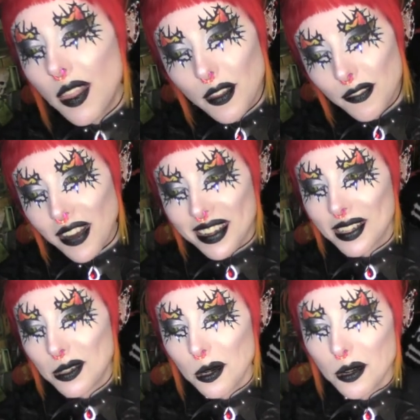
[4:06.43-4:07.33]
the
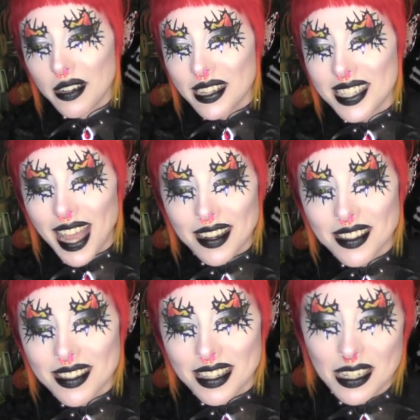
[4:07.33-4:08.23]
fucking Tories
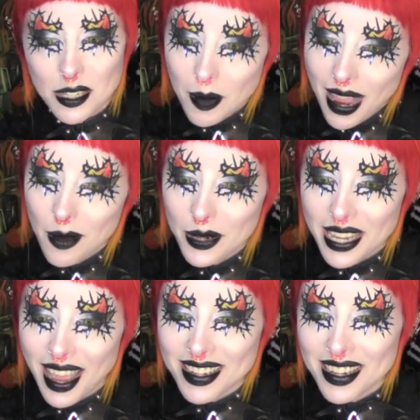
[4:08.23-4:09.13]
hadn't seized power
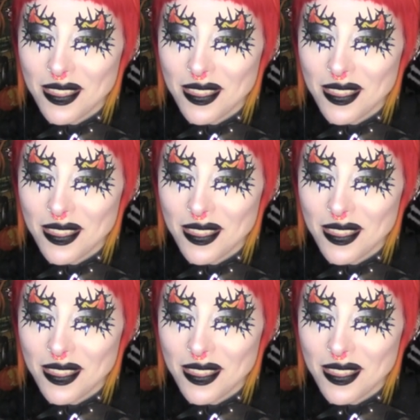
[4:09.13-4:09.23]
yet,